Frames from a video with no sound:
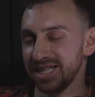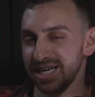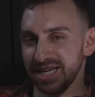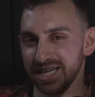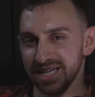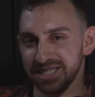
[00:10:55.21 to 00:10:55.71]

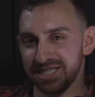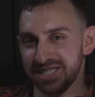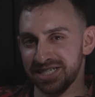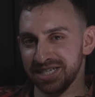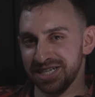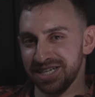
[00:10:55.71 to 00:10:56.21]
Like
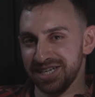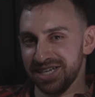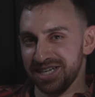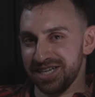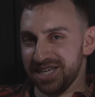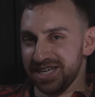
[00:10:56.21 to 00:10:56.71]
it's,
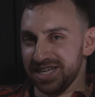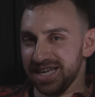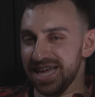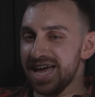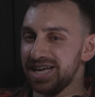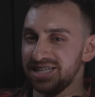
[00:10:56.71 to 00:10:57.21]

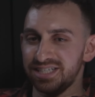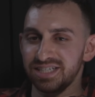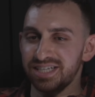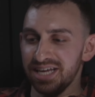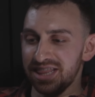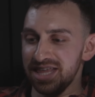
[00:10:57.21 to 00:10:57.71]
yeah,
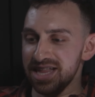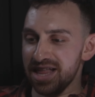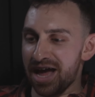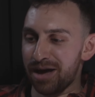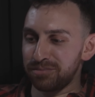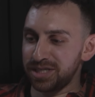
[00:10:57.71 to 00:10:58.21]
just like these
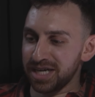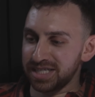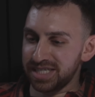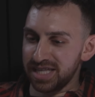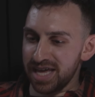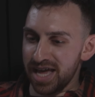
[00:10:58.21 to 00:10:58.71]

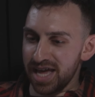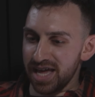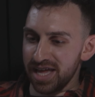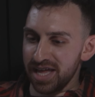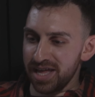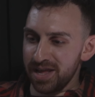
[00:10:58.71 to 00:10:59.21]
objects
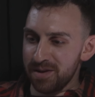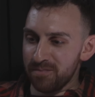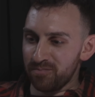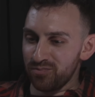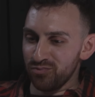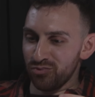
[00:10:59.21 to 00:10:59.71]
that
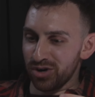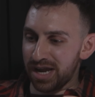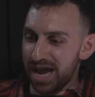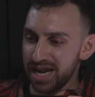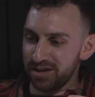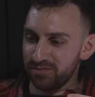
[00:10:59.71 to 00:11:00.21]
were
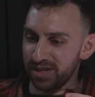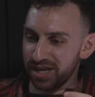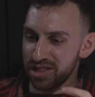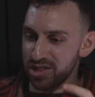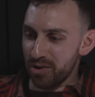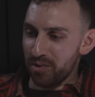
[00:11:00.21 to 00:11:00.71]
kind of like
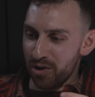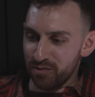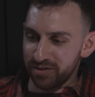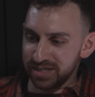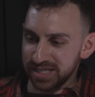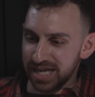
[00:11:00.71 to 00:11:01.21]
so
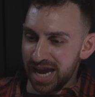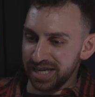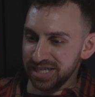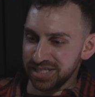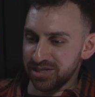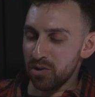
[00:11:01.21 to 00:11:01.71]
over designed
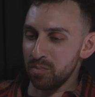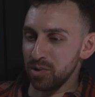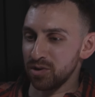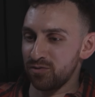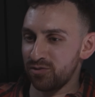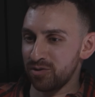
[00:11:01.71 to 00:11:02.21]
and so
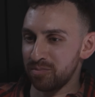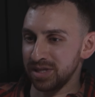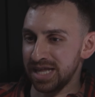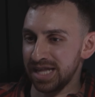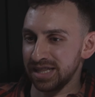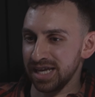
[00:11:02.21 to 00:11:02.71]
beautiful, but
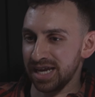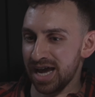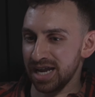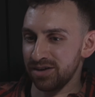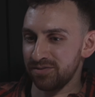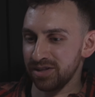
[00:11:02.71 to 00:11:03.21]
then they
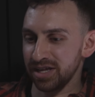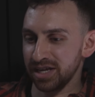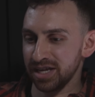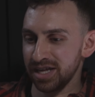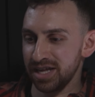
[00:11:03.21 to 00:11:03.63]
kind of like